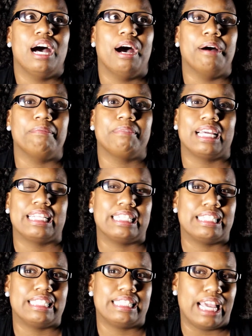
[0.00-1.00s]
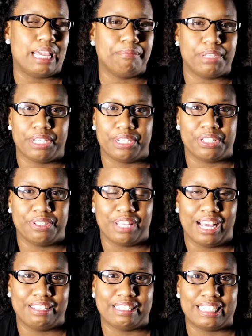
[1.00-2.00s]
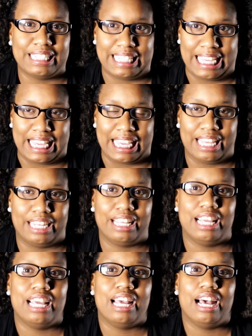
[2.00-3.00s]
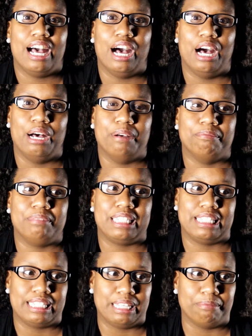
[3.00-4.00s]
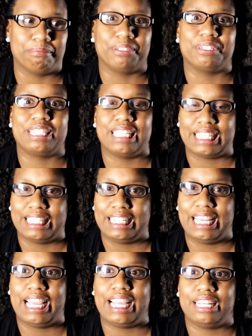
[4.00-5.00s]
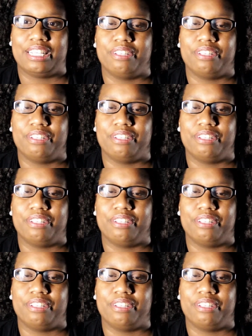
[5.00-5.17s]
That same year in 2010, December 16,